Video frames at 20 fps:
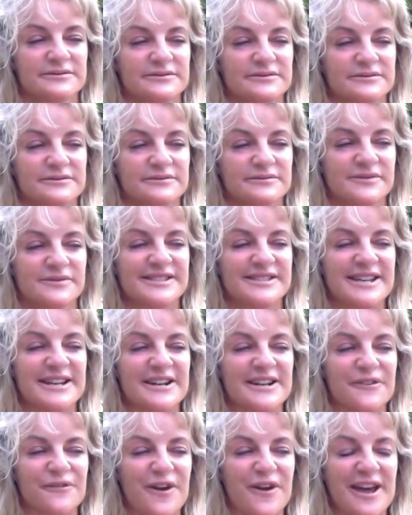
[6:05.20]

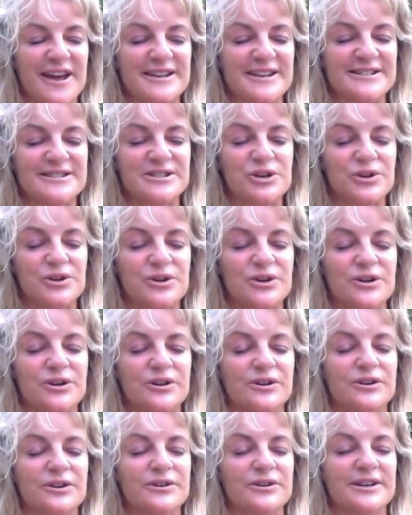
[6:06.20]
signifies your
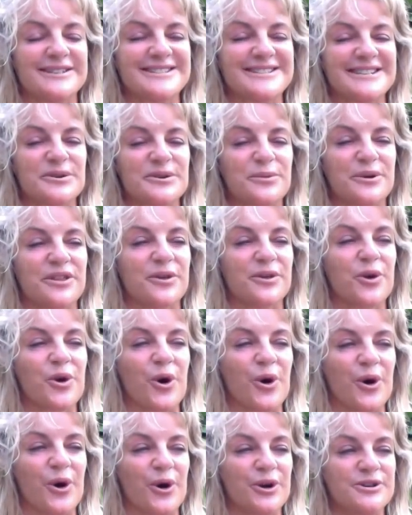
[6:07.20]
unity with
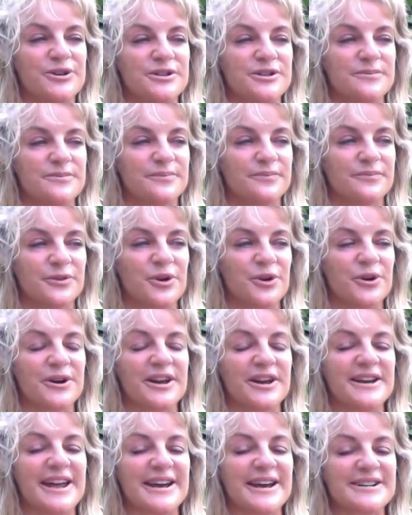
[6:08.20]
God, your
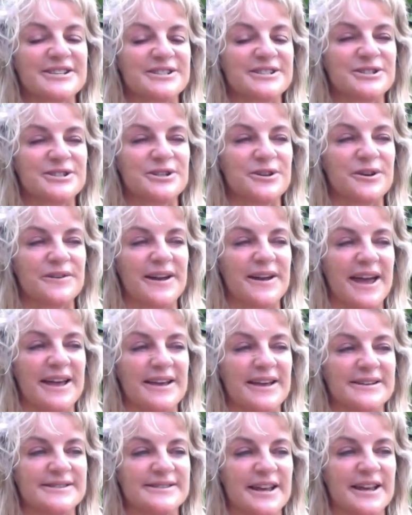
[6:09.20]
connection to your higher
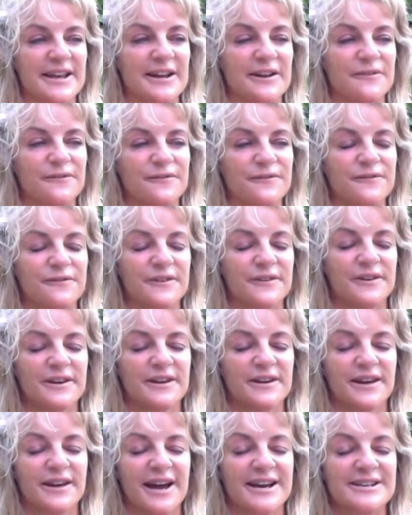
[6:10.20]
self,
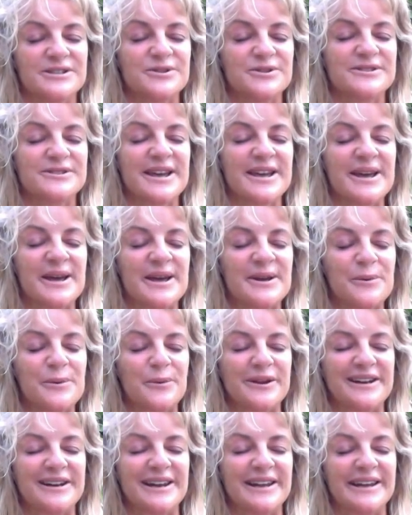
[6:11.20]
as you say
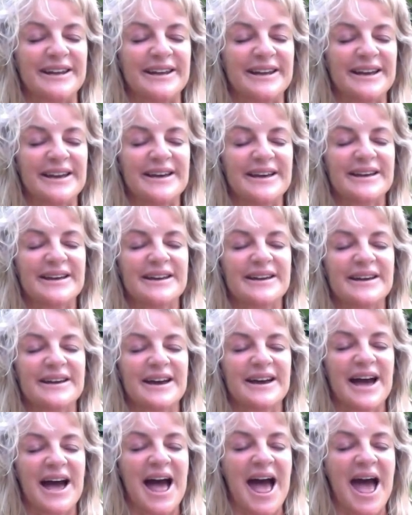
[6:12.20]
inwardly,
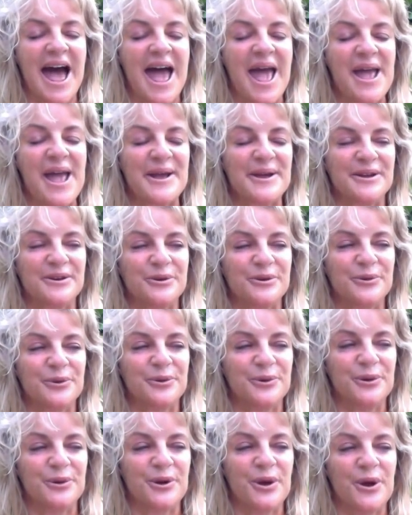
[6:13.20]
I
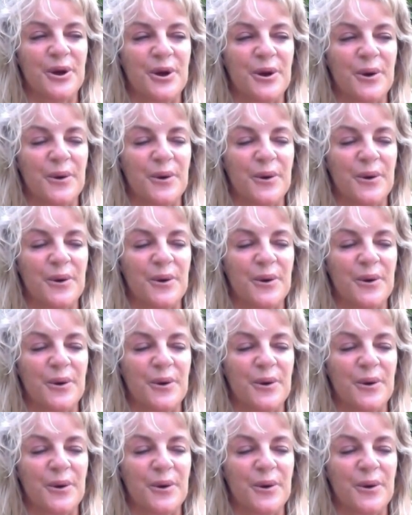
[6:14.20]
know.